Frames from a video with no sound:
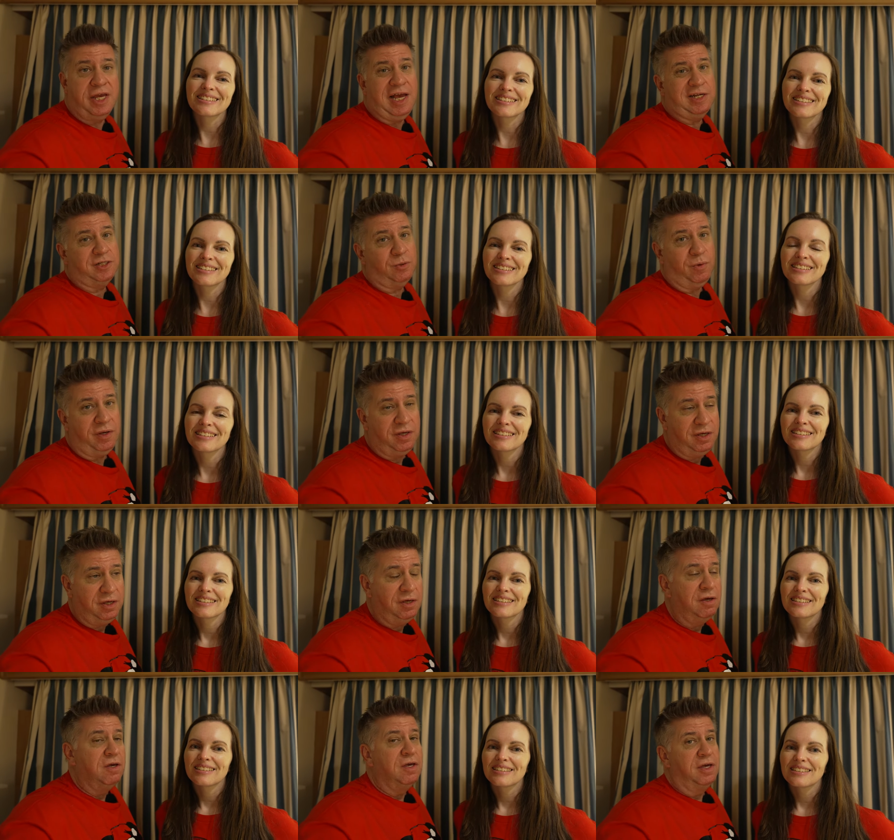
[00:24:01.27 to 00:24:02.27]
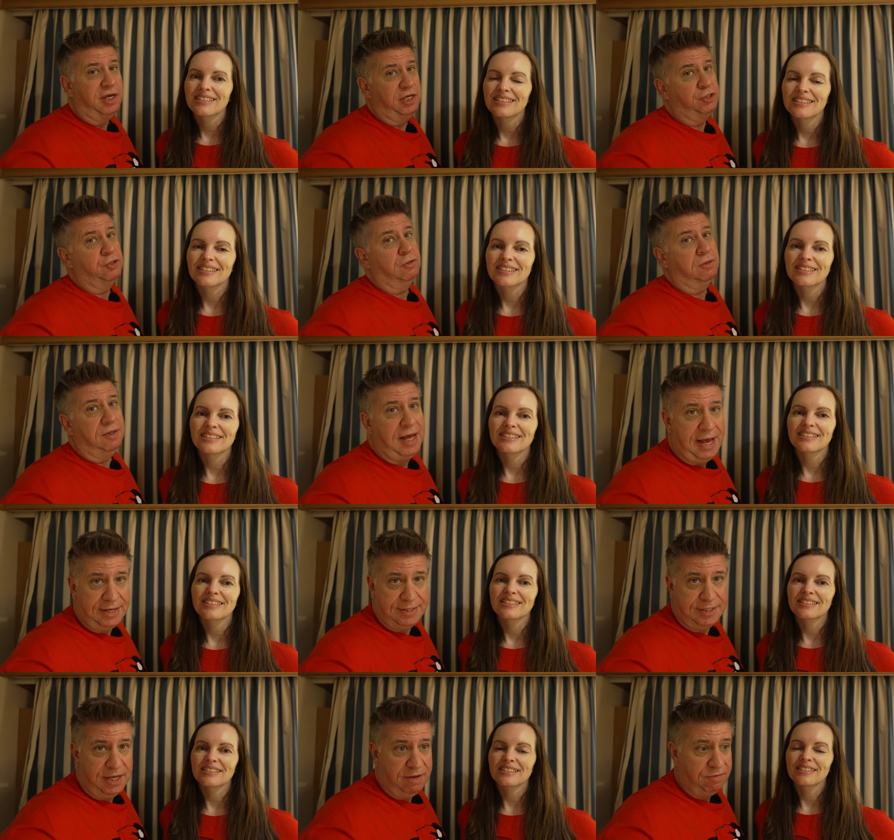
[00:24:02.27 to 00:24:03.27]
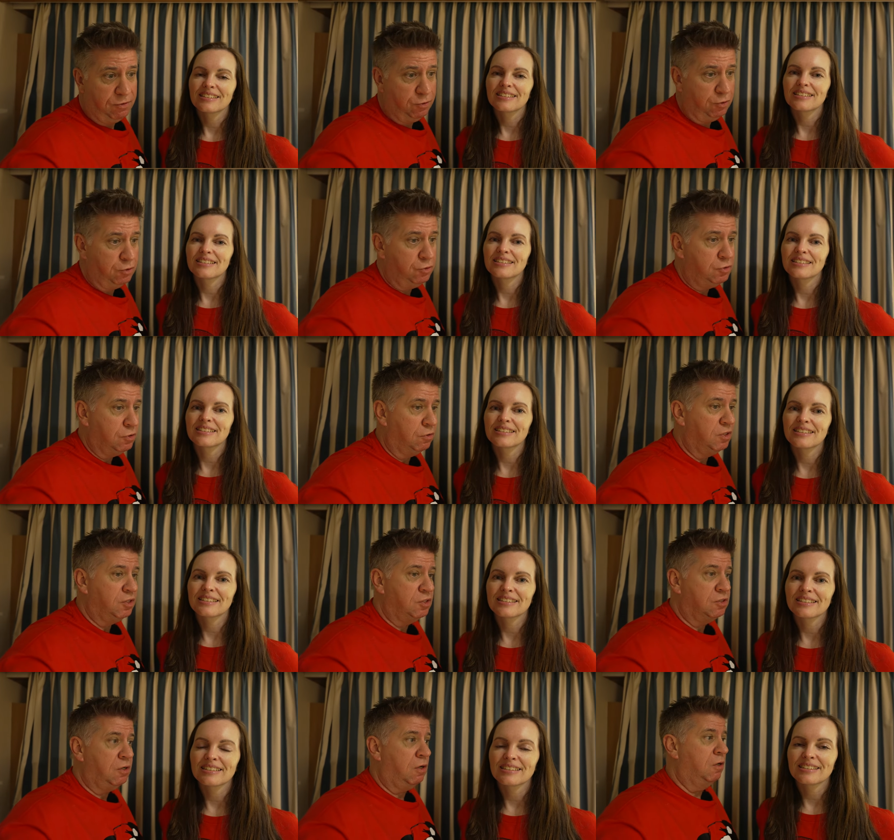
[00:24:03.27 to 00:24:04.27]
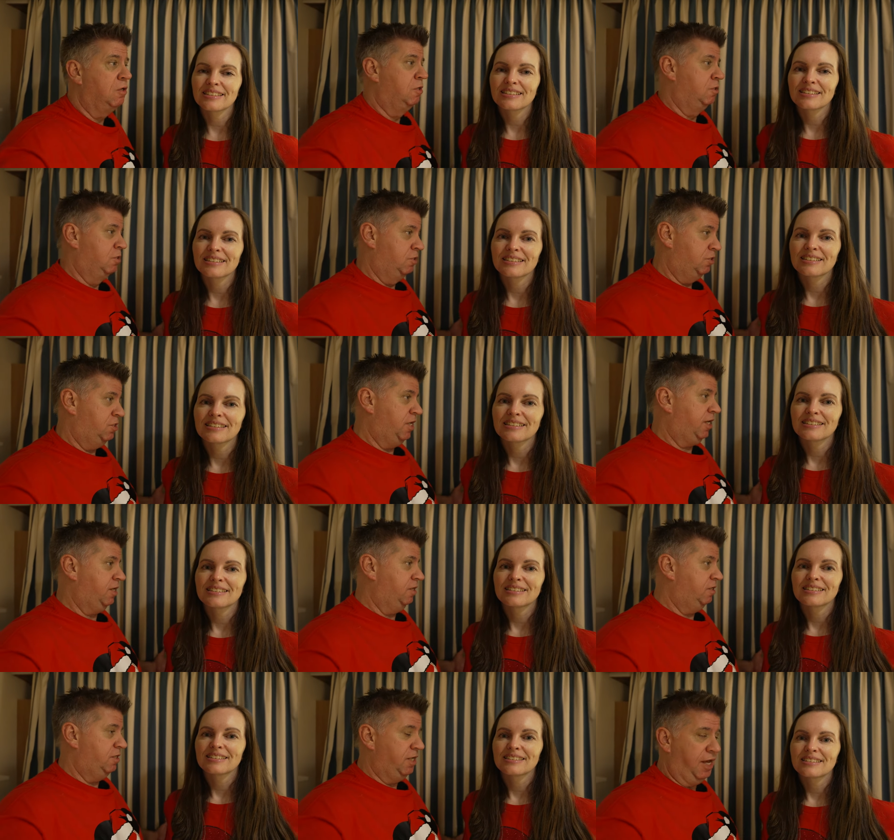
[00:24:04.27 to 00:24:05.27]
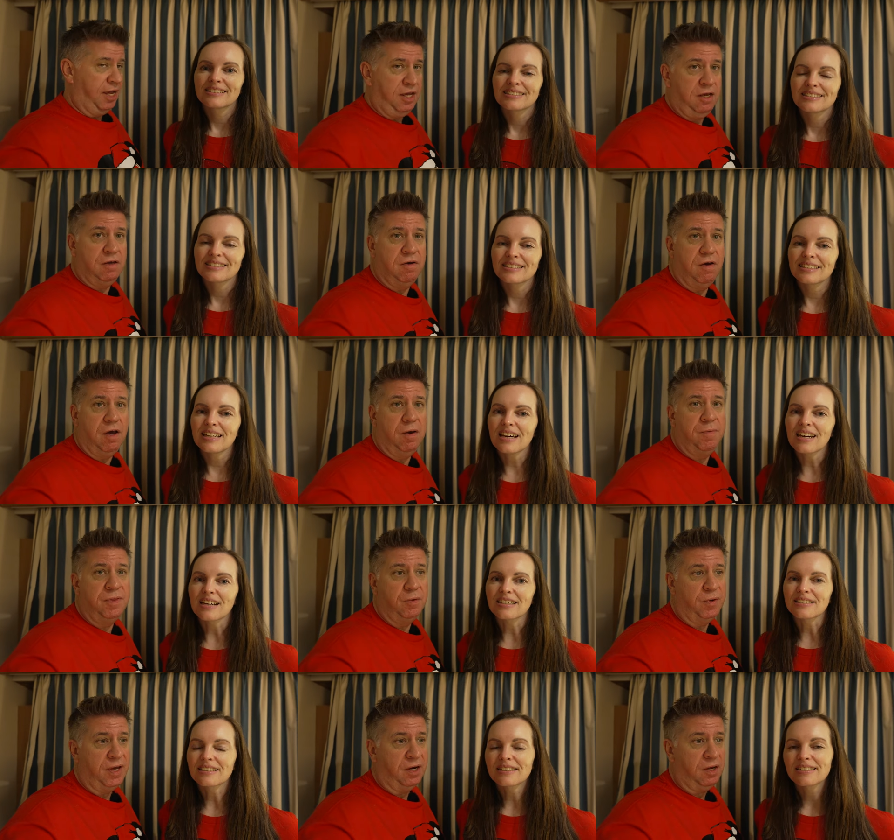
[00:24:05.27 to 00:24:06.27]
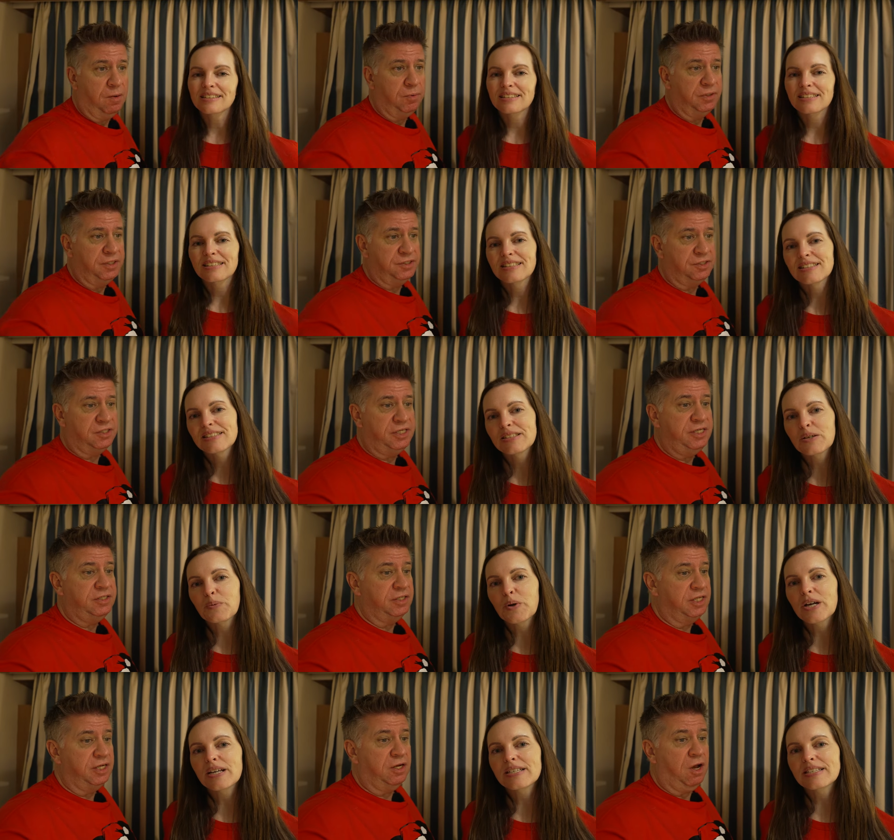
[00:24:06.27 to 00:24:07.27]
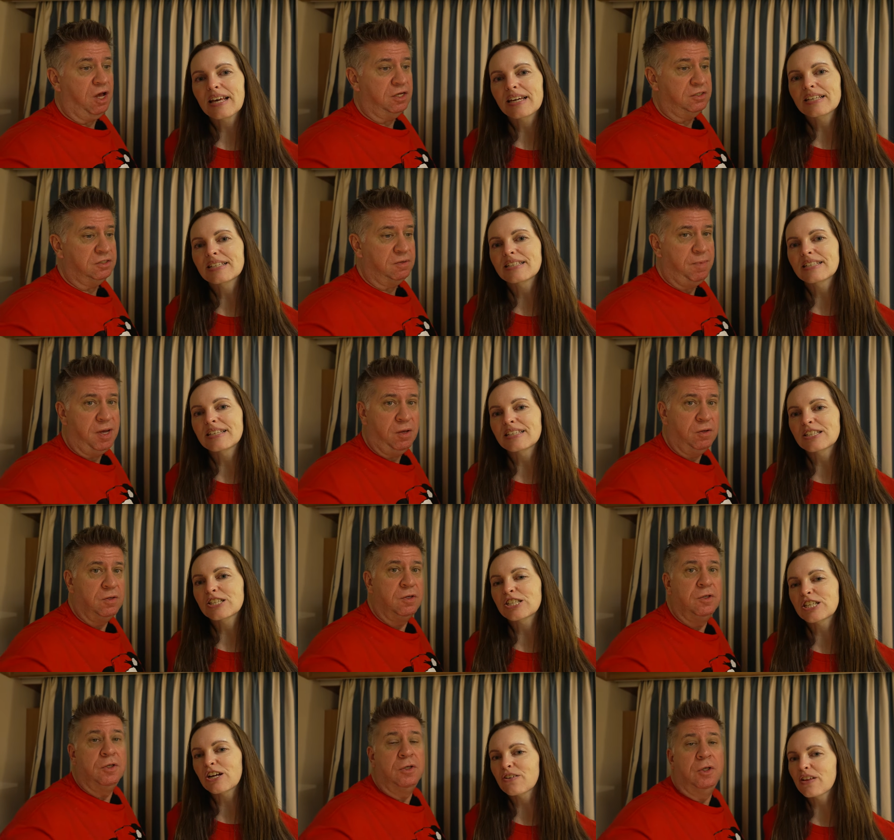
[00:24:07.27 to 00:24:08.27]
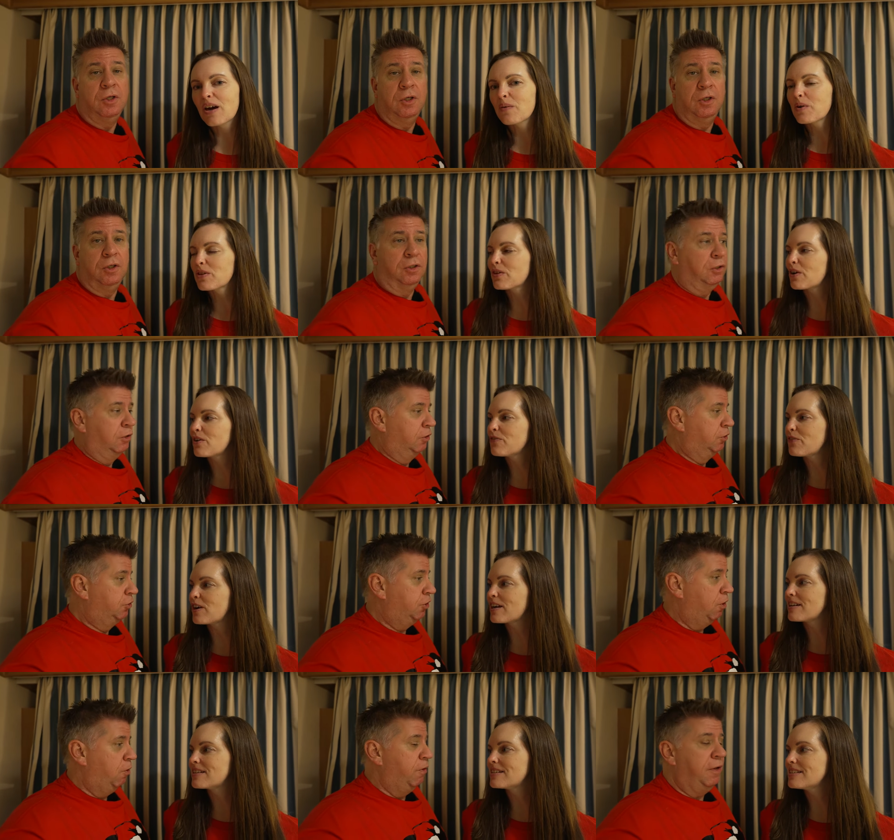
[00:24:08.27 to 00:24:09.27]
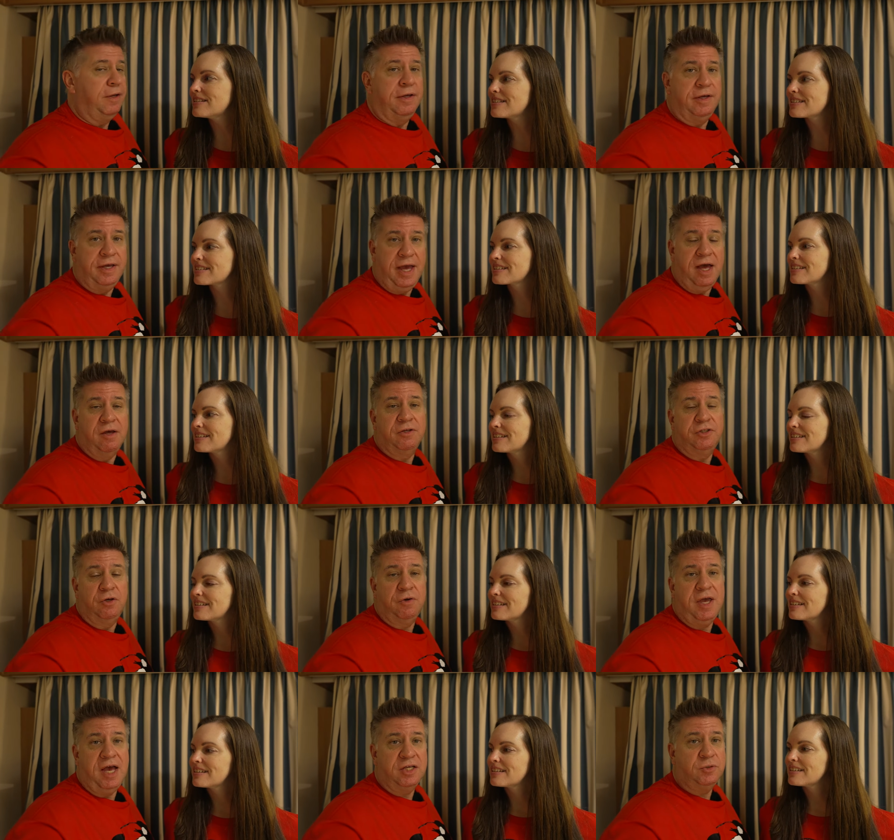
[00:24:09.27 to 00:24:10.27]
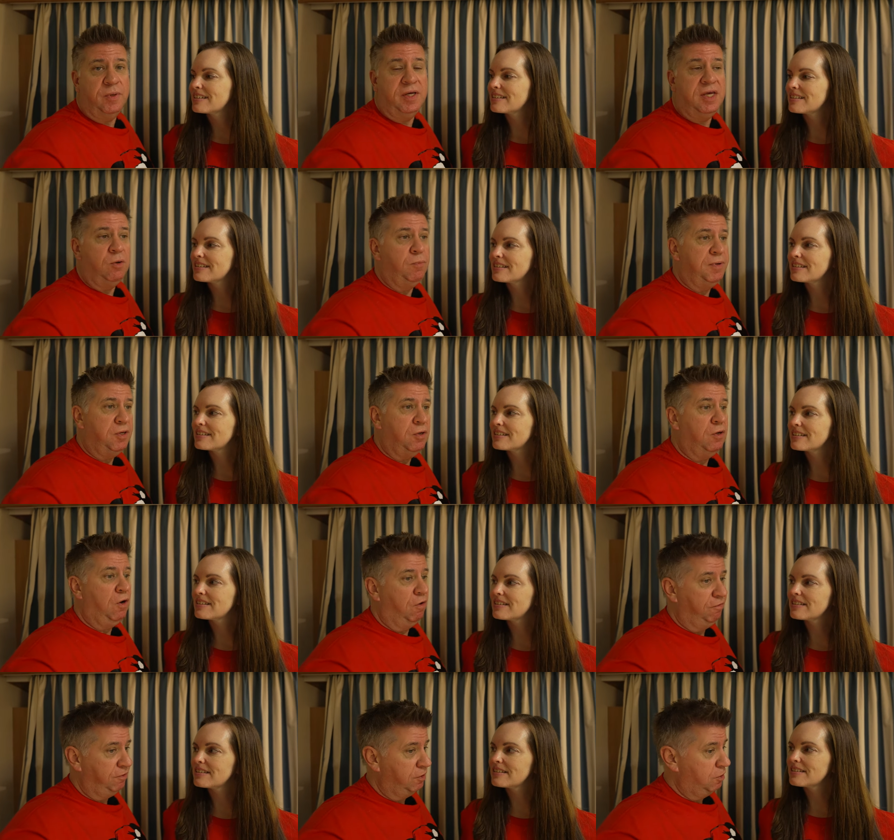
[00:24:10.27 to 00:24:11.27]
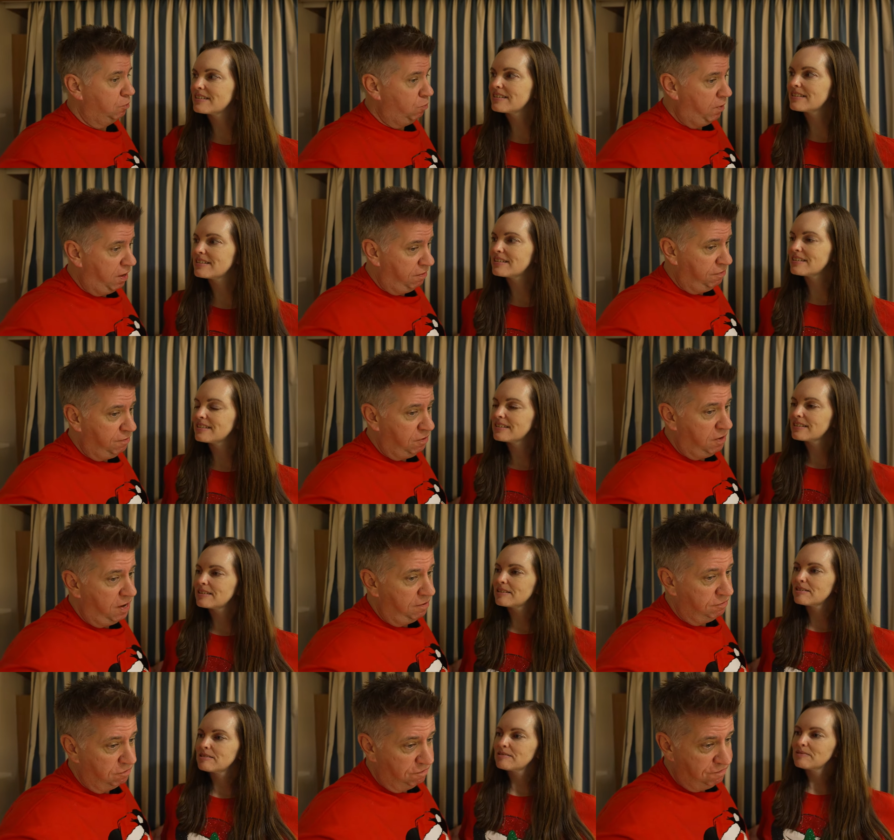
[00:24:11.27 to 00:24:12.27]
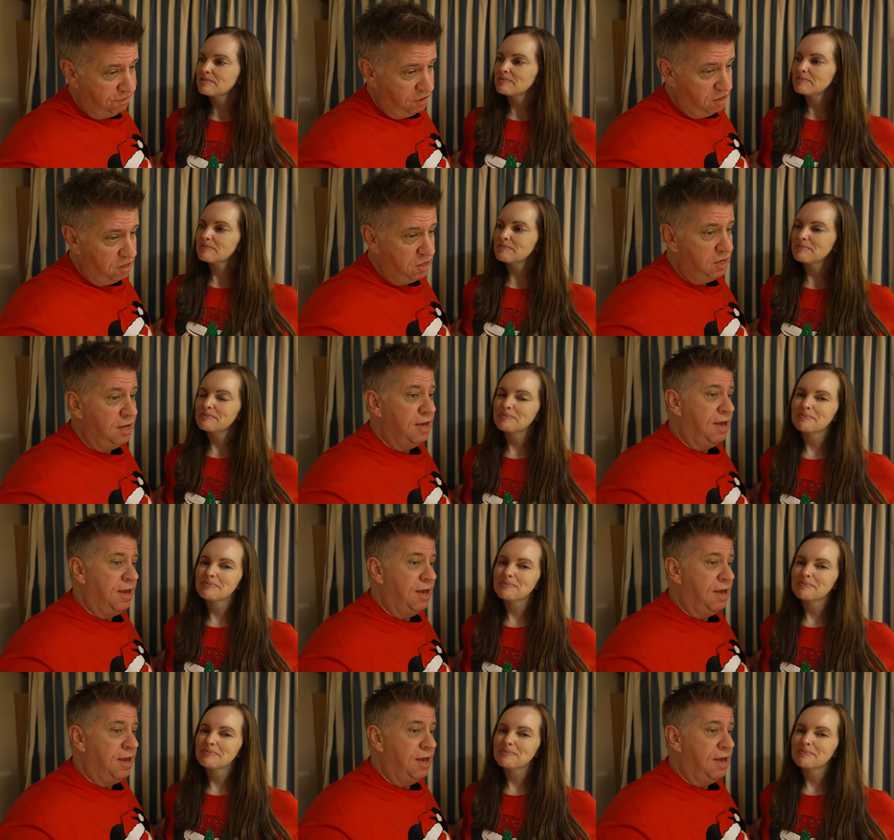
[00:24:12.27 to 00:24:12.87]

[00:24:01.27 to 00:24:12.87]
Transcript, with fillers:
Speaker 1: Castaway Cay is your last day of the cruise. So this is our second day. Um, yeah. And then we got a couple of days of season. So we're
Speaker 2: excited to get to share that with our friends. So
Speaker 1: yeah, so Castaway Cay will be good. Hopefully good weather, have some fun,